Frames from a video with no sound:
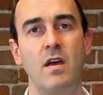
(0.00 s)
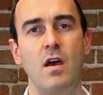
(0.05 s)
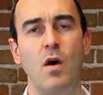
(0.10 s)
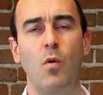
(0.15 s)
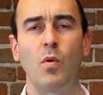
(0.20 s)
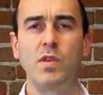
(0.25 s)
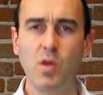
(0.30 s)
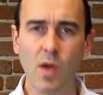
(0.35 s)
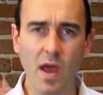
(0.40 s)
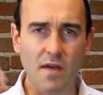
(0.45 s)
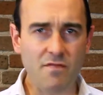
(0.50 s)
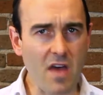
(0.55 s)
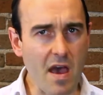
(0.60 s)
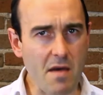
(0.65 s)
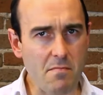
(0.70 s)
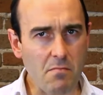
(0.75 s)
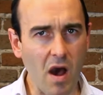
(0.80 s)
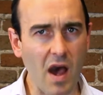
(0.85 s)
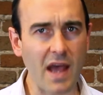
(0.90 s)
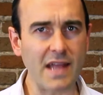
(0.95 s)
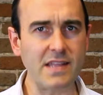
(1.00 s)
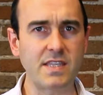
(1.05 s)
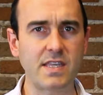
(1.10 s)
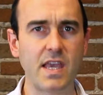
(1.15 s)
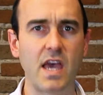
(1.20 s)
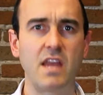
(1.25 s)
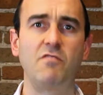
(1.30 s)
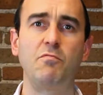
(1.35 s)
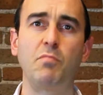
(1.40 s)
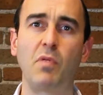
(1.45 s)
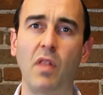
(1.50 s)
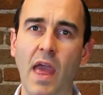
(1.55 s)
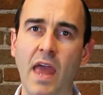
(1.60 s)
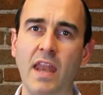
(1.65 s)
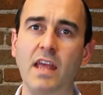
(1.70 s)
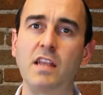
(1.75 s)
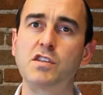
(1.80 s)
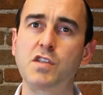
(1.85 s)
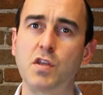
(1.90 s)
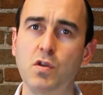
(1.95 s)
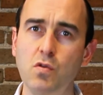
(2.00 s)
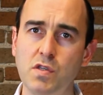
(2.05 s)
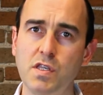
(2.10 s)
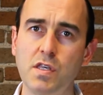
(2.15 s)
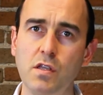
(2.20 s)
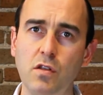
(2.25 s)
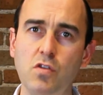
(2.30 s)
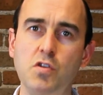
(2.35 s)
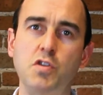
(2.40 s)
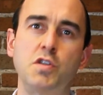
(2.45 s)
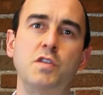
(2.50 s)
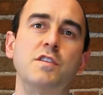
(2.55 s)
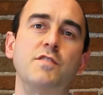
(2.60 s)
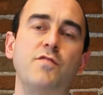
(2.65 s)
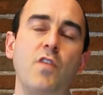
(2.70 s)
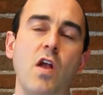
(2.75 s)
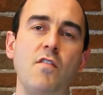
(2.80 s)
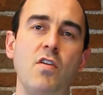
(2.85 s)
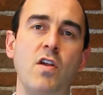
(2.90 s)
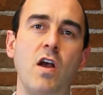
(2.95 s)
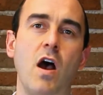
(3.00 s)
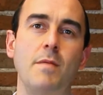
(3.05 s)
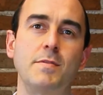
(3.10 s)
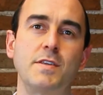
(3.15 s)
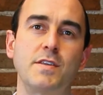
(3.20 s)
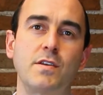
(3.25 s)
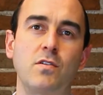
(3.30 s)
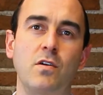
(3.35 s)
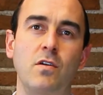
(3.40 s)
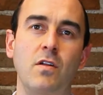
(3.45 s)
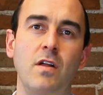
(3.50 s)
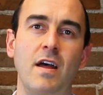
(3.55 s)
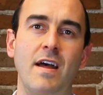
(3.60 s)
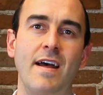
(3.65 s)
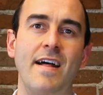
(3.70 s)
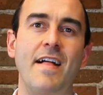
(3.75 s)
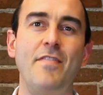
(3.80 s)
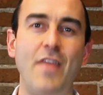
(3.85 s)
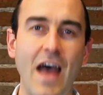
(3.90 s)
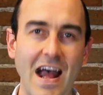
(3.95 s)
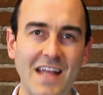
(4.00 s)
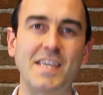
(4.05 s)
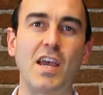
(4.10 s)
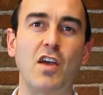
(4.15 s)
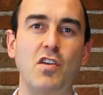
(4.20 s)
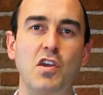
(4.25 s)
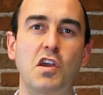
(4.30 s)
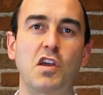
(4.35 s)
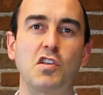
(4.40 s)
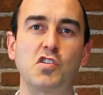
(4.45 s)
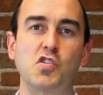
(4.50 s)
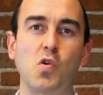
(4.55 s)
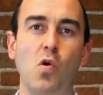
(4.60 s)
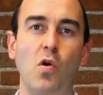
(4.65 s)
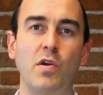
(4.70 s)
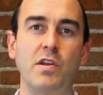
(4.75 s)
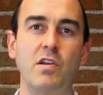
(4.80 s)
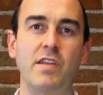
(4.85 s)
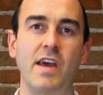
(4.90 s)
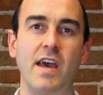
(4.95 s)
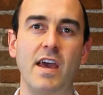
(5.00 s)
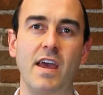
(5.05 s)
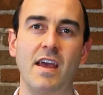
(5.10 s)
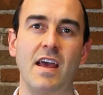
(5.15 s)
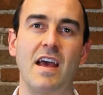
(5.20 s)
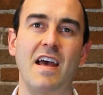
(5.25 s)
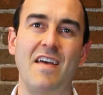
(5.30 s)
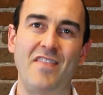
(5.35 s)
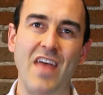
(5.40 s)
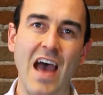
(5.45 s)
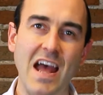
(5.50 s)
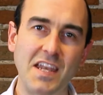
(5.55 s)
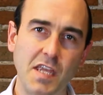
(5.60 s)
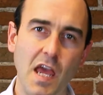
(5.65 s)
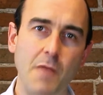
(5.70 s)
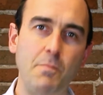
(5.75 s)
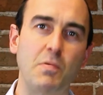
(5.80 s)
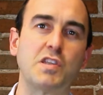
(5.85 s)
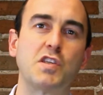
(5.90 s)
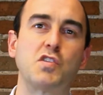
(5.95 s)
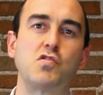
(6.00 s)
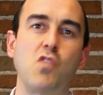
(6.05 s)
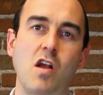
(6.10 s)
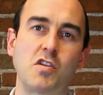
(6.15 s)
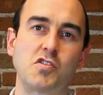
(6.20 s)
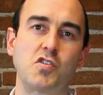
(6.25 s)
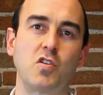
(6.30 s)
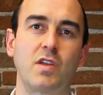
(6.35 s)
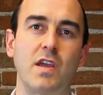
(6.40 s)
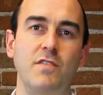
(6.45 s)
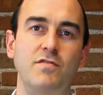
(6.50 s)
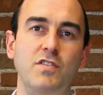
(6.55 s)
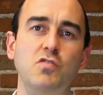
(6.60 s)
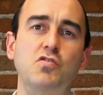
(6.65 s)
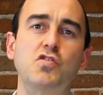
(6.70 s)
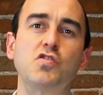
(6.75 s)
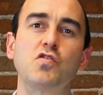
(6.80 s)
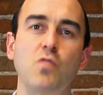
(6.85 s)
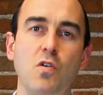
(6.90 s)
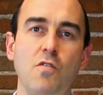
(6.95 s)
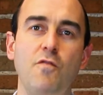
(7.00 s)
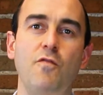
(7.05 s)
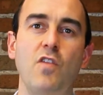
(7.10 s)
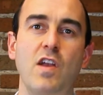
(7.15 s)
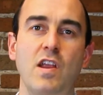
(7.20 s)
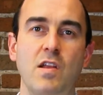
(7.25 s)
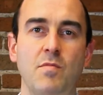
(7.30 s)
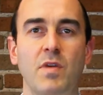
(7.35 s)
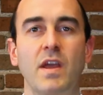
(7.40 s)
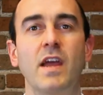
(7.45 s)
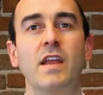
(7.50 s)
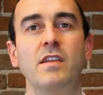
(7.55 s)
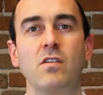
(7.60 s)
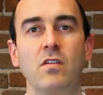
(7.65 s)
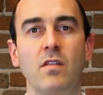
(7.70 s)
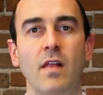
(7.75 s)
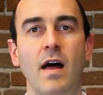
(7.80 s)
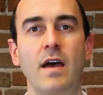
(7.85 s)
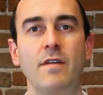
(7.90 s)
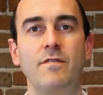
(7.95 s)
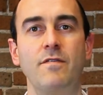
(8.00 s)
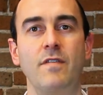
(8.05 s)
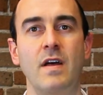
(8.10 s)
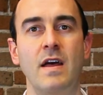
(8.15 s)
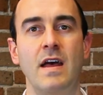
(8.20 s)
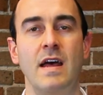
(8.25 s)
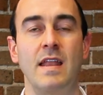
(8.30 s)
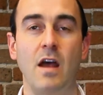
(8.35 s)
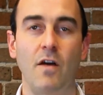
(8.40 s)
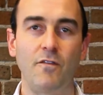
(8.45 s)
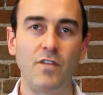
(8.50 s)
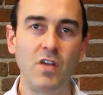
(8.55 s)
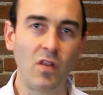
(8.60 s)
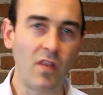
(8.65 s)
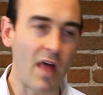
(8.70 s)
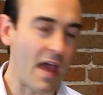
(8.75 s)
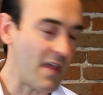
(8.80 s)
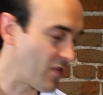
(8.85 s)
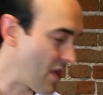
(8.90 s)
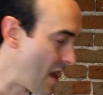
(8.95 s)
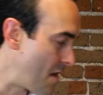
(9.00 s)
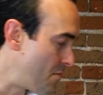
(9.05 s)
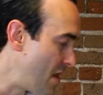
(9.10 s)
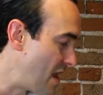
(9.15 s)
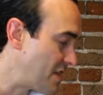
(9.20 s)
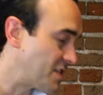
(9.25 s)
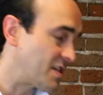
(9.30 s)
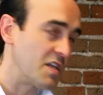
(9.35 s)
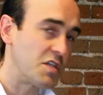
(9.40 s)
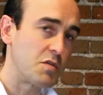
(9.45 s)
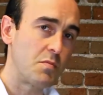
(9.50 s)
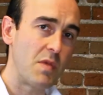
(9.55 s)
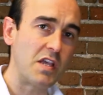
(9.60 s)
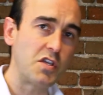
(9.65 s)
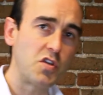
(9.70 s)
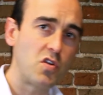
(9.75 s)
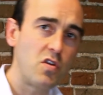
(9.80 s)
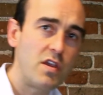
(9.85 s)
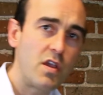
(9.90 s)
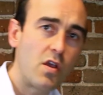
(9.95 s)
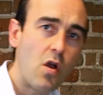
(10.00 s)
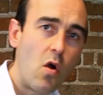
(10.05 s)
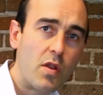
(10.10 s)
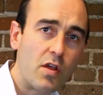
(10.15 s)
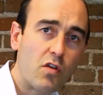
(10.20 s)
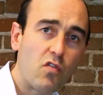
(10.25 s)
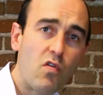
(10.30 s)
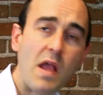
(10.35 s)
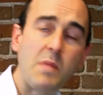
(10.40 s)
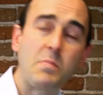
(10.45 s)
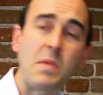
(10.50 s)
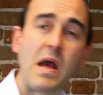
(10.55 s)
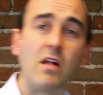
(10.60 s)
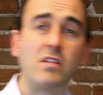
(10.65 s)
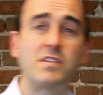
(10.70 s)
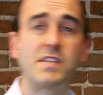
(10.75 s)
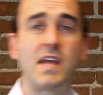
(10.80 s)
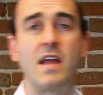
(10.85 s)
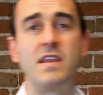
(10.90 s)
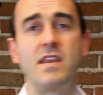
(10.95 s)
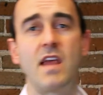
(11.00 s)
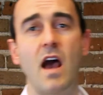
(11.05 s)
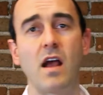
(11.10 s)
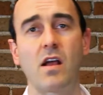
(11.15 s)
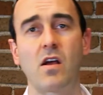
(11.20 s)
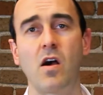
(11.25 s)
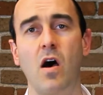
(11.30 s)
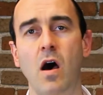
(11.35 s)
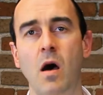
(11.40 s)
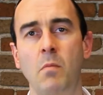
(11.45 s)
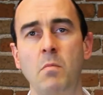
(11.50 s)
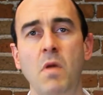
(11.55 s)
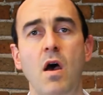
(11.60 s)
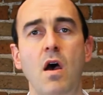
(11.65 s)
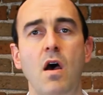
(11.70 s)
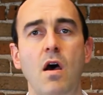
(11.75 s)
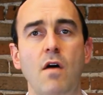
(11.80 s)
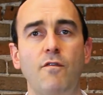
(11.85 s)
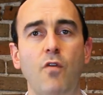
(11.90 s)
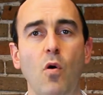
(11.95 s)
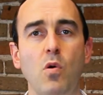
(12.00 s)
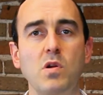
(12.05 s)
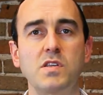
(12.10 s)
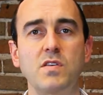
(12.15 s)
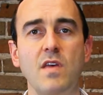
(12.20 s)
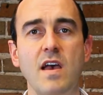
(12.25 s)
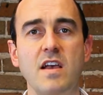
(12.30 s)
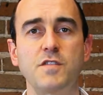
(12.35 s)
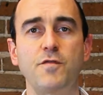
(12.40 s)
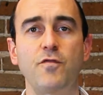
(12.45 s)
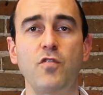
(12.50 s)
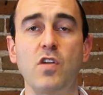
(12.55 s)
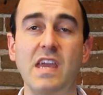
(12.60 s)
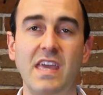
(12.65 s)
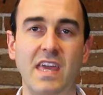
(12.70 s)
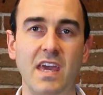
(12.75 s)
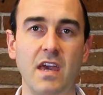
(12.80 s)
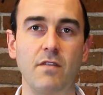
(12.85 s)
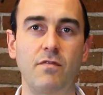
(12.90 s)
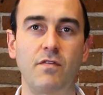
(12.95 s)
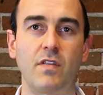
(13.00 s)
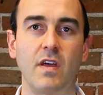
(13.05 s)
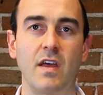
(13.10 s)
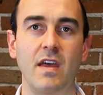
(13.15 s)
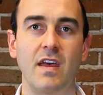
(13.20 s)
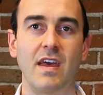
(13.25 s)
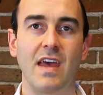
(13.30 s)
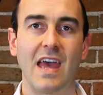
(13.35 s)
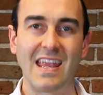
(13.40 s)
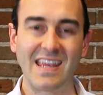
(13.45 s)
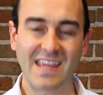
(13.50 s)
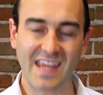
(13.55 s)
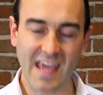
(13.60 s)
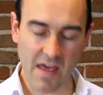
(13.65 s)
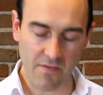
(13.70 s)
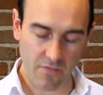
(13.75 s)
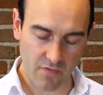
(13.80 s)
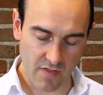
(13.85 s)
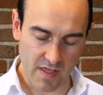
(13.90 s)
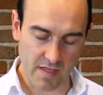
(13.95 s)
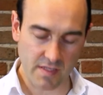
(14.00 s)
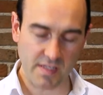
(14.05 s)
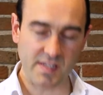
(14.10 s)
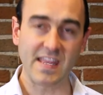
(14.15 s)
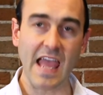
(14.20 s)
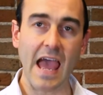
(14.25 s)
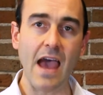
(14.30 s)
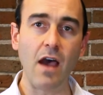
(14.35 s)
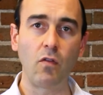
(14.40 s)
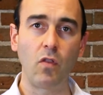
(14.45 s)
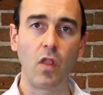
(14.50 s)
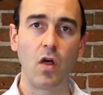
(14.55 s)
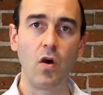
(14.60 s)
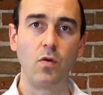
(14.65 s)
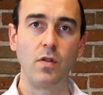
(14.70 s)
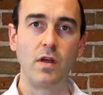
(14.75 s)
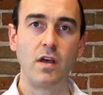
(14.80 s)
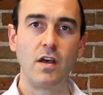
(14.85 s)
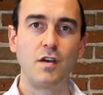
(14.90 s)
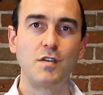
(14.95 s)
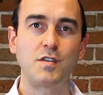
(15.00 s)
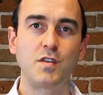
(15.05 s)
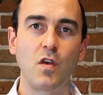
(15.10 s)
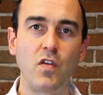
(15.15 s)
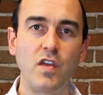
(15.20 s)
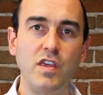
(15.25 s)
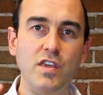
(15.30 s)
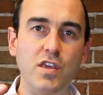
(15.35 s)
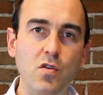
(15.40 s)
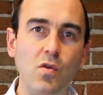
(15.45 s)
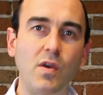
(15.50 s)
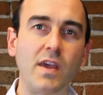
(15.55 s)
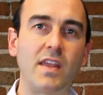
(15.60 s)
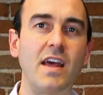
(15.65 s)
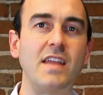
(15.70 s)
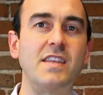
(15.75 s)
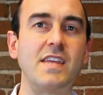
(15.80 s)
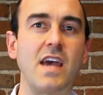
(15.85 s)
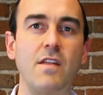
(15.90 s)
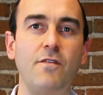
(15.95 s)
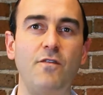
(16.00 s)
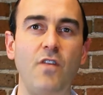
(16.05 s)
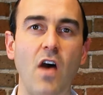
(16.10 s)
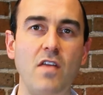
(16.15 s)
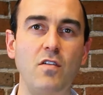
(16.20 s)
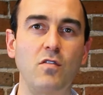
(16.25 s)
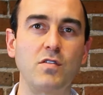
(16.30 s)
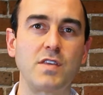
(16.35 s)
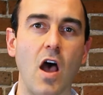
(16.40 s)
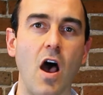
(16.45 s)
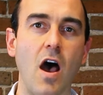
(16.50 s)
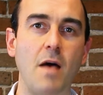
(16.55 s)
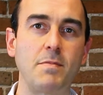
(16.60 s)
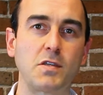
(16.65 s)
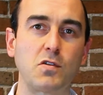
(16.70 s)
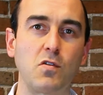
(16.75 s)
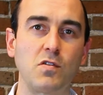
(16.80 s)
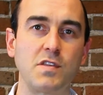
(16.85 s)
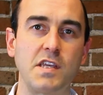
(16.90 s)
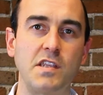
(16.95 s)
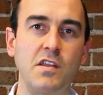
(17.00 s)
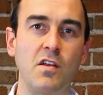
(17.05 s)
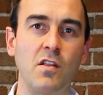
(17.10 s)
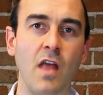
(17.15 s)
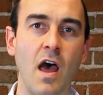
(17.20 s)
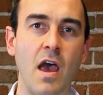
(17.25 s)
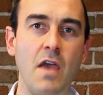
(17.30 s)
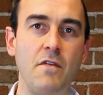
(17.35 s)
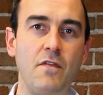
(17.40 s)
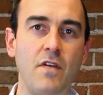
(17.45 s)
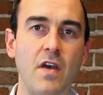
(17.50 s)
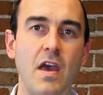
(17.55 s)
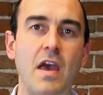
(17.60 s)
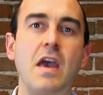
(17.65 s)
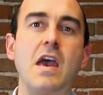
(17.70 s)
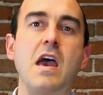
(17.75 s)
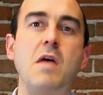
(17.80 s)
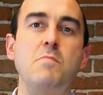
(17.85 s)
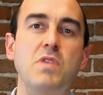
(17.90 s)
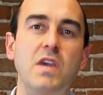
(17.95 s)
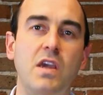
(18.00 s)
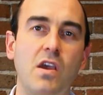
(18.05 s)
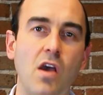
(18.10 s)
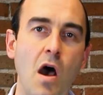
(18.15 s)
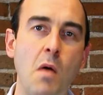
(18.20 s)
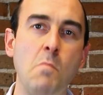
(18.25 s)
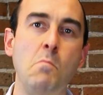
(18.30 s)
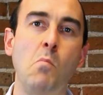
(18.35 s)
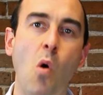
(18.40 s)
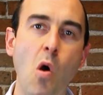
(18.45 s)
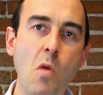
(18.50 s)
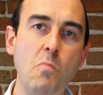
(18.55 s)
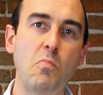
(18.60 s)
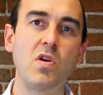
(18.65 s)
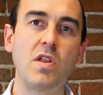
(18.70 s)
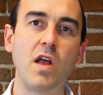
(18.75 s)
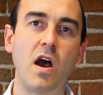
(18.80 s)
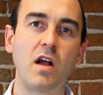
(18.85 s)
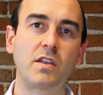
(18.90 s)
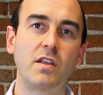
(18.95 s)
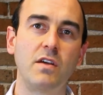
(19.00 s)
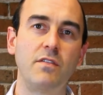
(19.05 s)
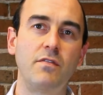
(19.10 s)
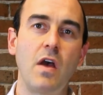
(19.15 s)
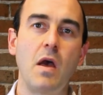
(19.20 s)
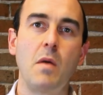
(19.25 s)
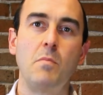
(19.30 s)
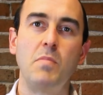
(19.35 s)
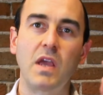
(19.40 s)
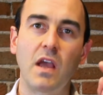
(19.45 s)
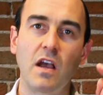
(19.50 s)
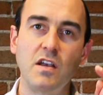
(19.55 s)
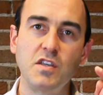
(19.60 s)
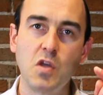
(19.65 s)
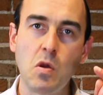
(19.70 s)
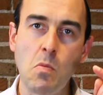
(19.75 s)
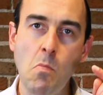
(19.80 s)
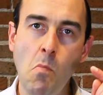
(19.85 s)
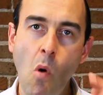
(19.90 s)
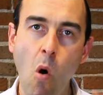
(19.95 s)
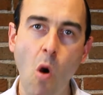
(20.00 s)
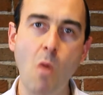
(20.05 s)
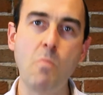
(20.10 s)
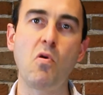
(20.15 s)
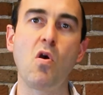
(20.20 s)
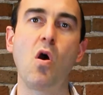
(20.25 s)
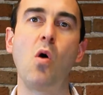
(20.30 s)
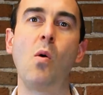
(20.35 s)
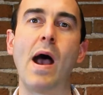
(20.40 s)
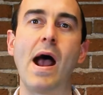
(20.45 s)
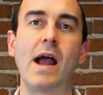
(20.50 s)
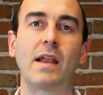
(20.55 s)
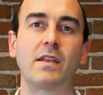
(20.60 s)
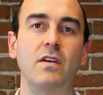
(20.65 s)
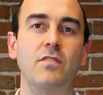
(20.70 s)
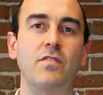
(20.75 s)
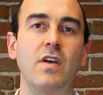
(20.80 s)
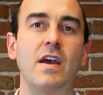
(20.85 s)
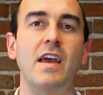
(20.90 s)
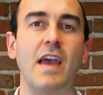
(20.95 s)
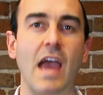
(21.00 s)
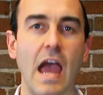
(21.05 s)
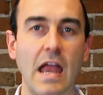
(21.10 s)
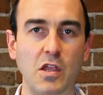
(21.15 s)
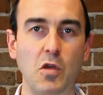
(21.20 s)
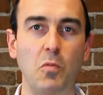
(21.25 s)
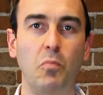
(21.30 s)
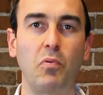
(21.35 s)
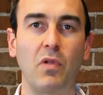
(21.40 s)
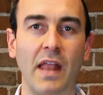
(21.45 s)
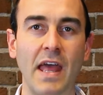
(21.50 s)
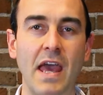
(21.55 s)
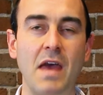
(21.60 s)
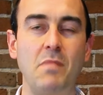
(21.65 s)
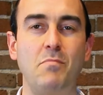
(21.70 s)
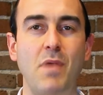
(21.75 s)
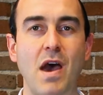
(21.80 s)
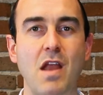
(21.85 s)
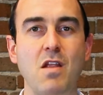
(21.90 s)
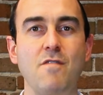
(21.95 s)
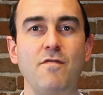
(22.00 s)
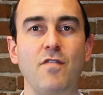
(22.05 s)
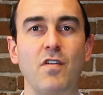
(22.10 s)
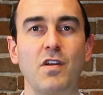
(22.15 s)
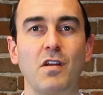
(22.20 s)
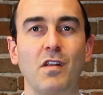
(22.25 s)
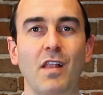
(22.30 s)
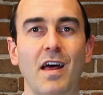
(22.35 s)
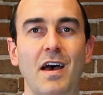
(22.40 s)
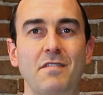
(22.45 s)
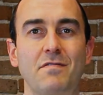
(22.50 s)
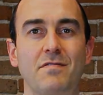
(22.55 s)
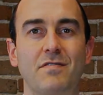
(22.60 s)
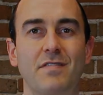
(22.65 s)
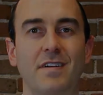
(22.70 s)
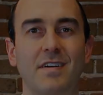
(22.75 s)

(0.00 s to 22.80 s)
When you have that mindset of planning two solutions for every obstacle, that's how you control your day. That type of structure gives you true freedom in your life. Now, if you like that message, make sure you go to craigballantyne.com forward slash free gift and get this download so that you can identify those obstacles in your life and become more productive because you're more proactive and you plan better for your life.